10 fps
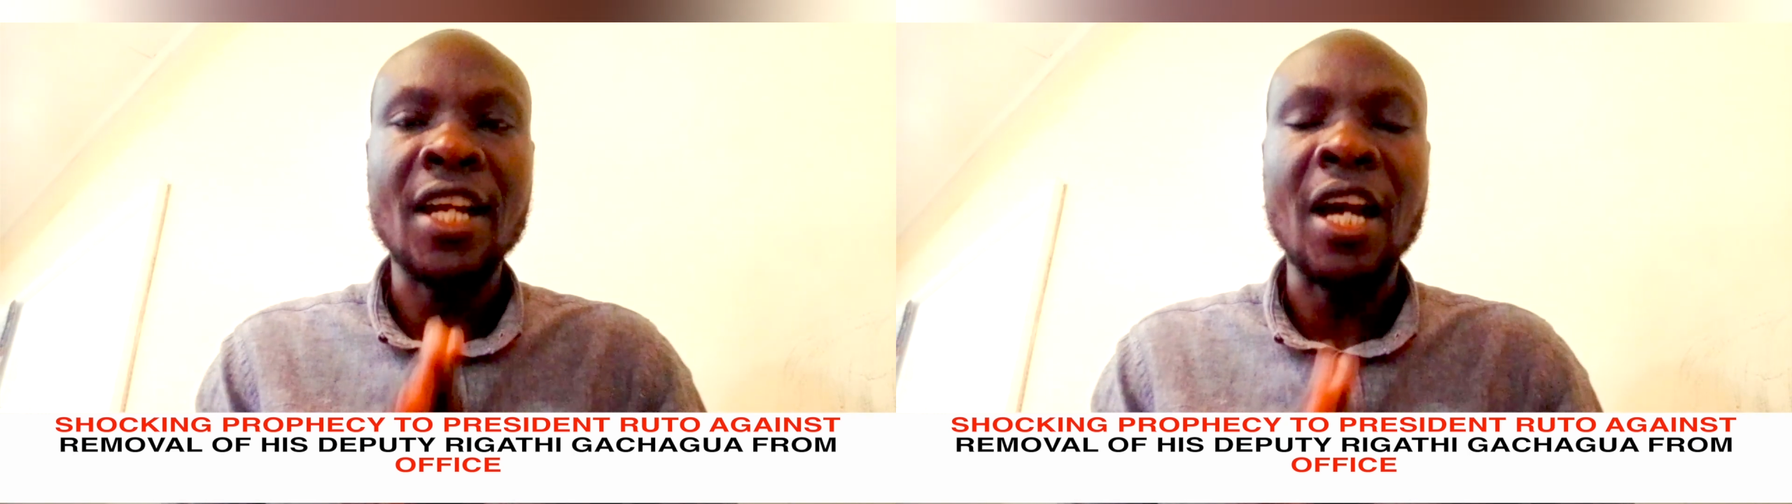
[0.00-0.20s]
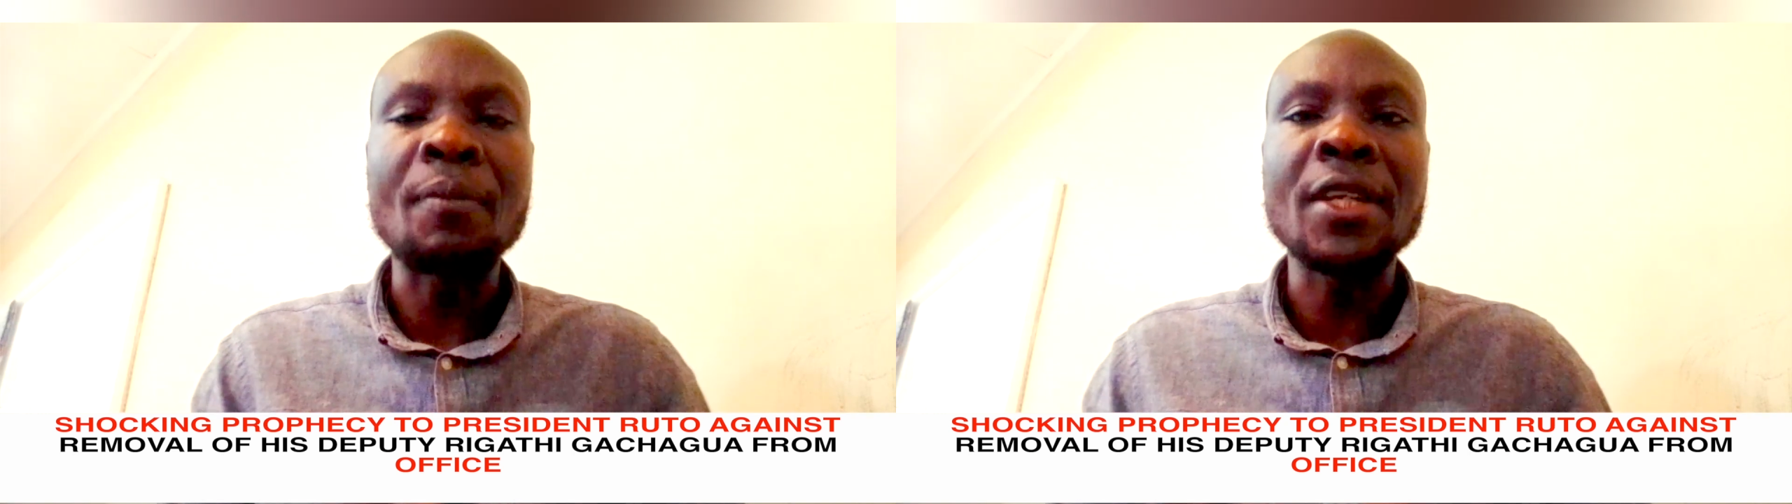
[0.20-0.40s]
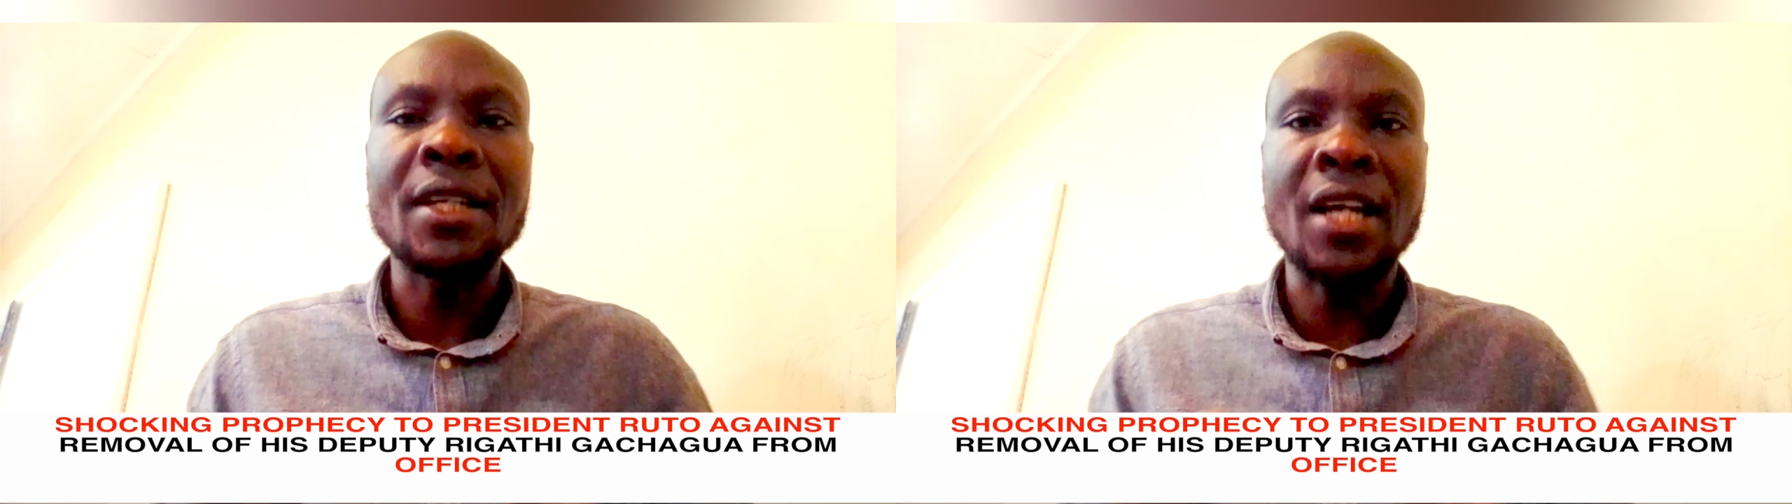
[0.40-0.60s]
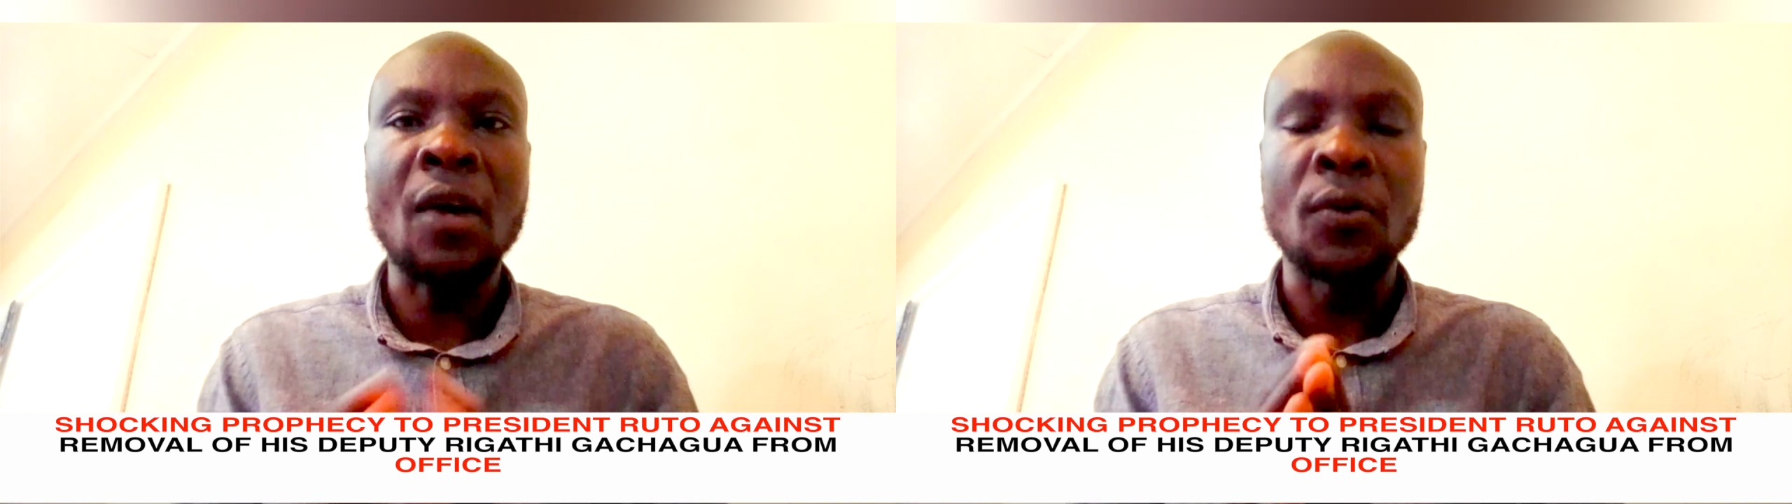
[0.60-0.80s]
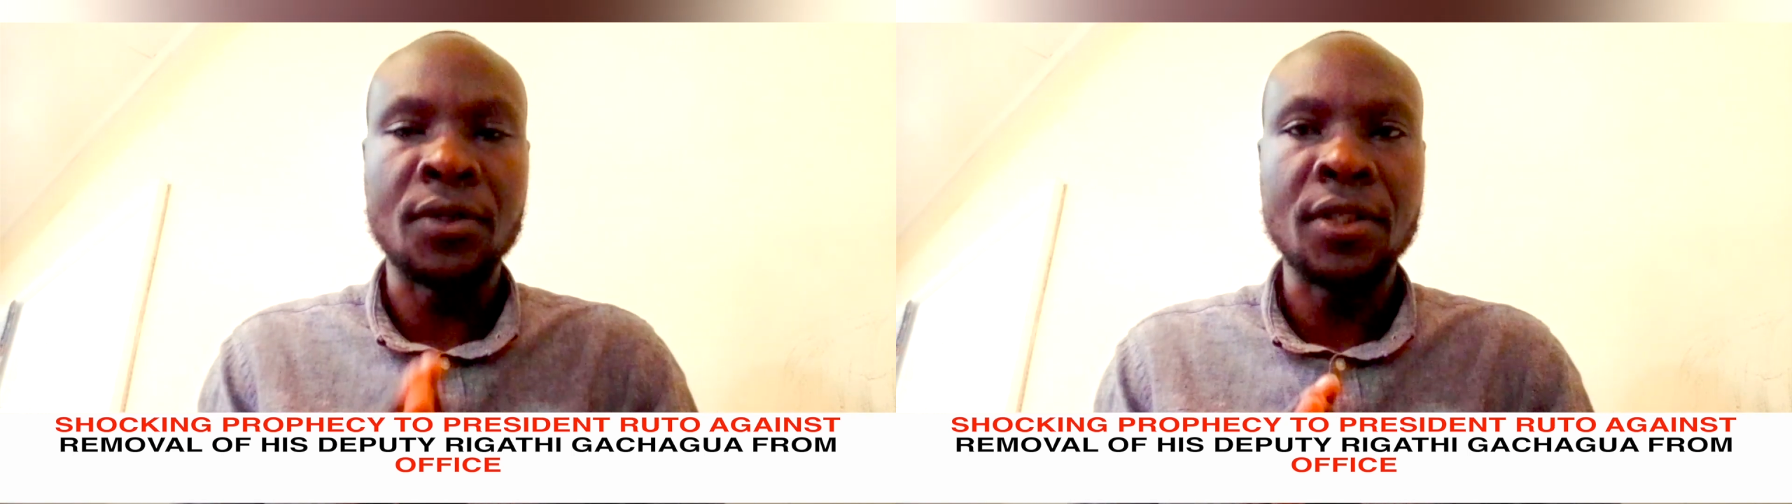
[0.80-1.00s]
coming
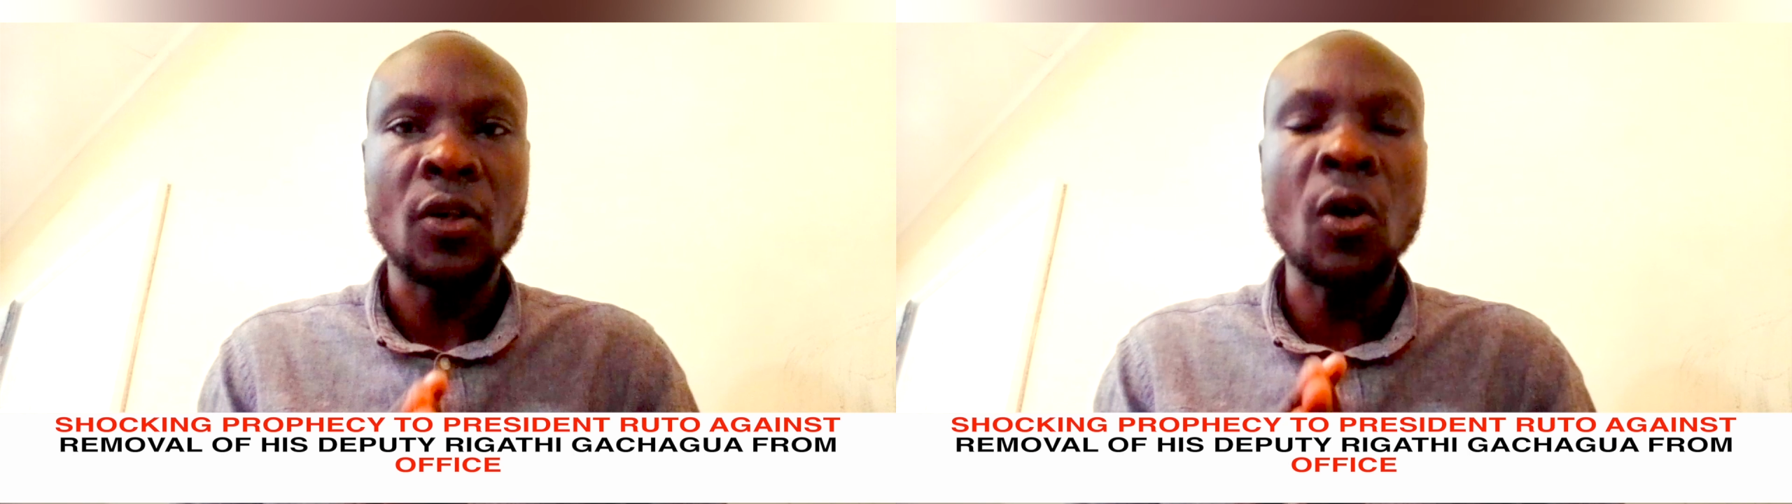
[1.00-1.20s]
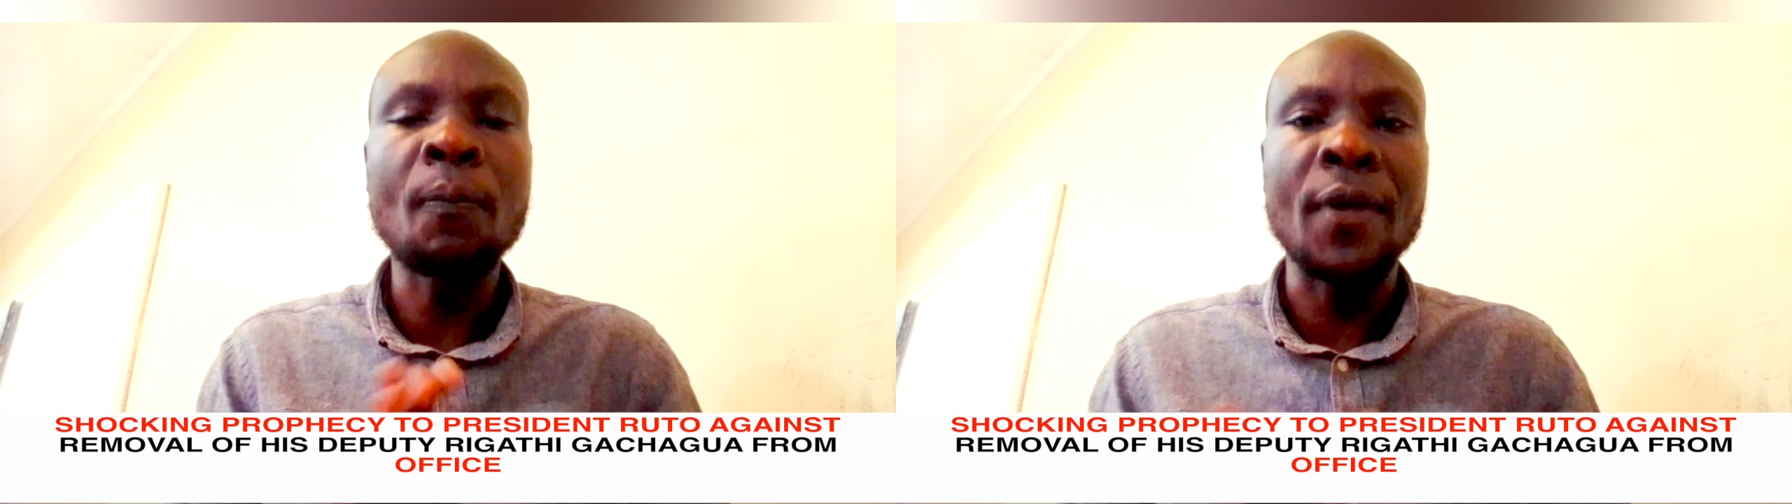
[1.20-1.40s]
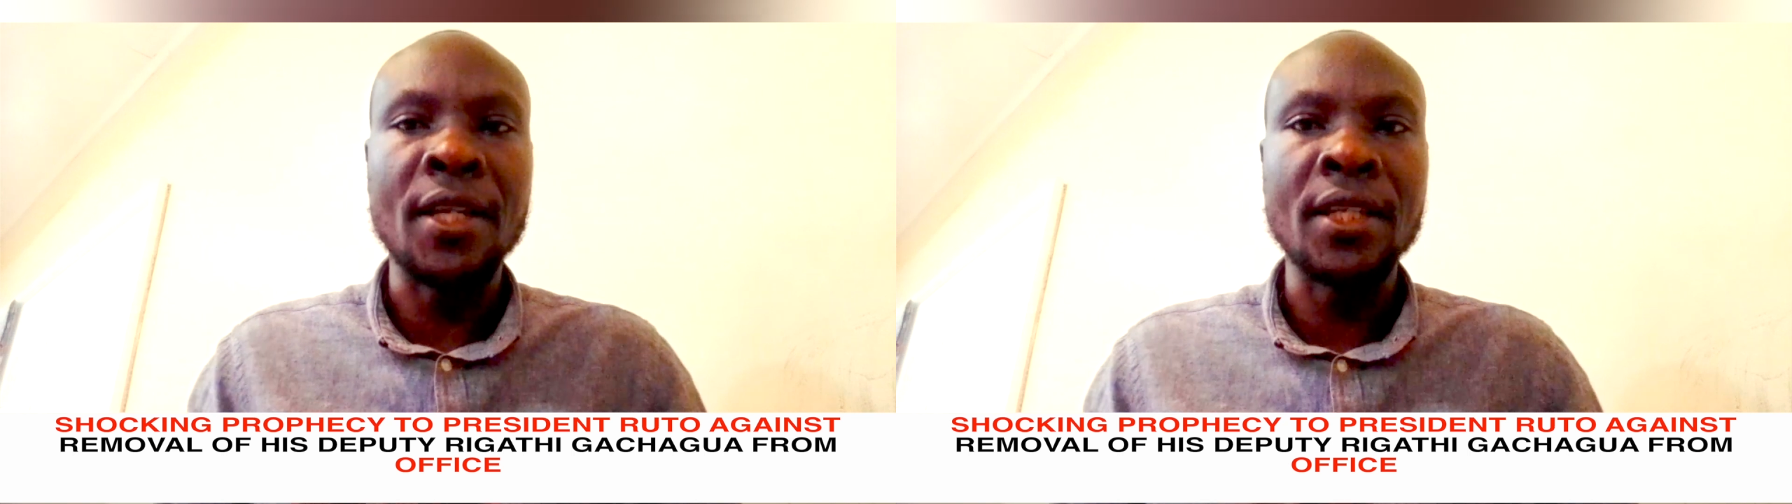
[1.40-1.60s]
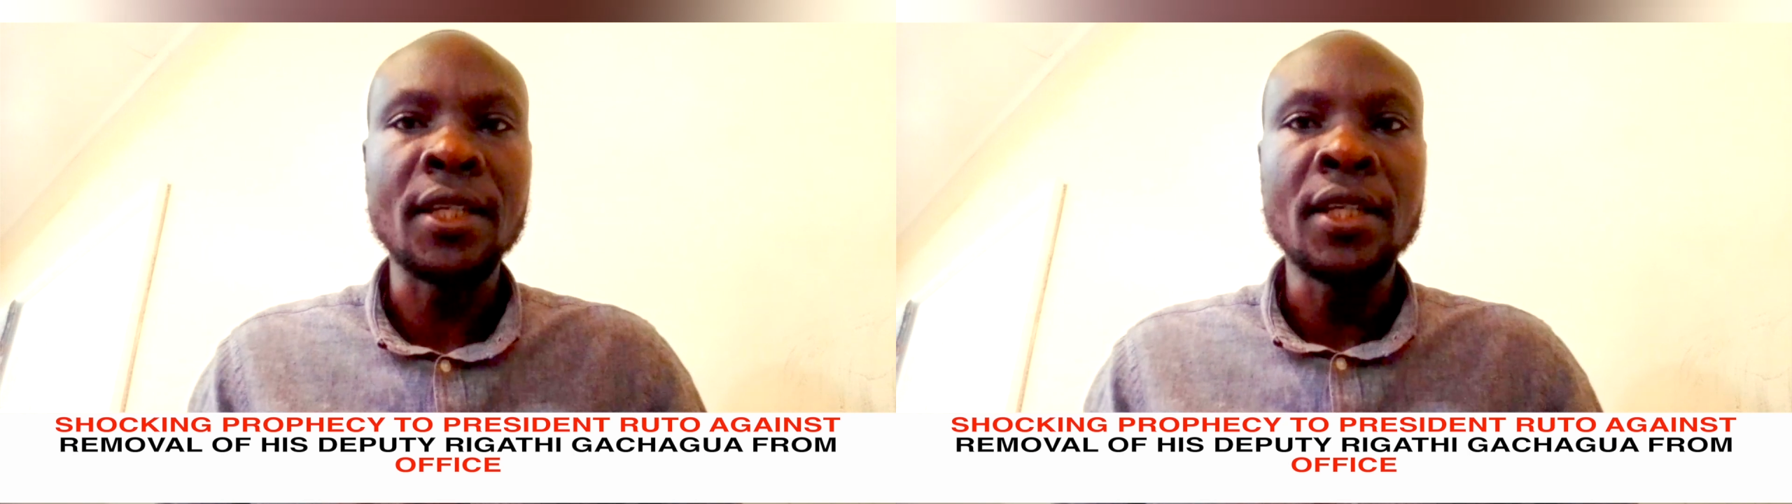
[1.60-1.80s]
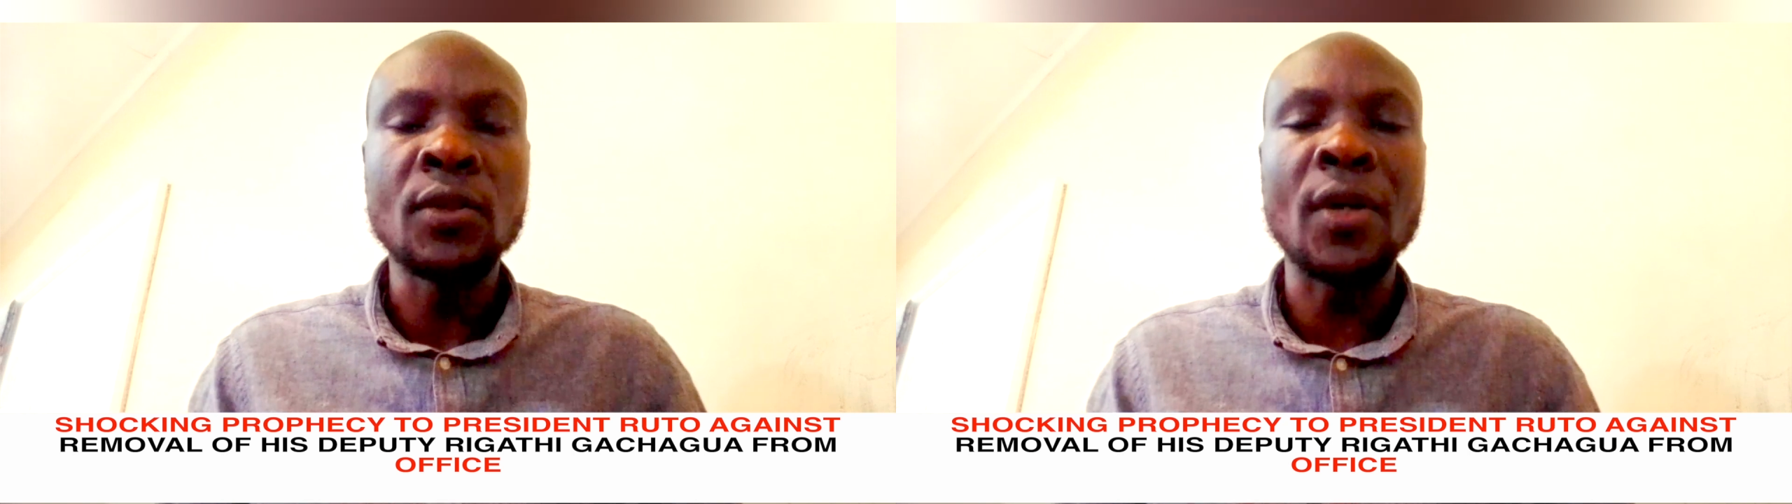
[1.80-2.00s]
out openly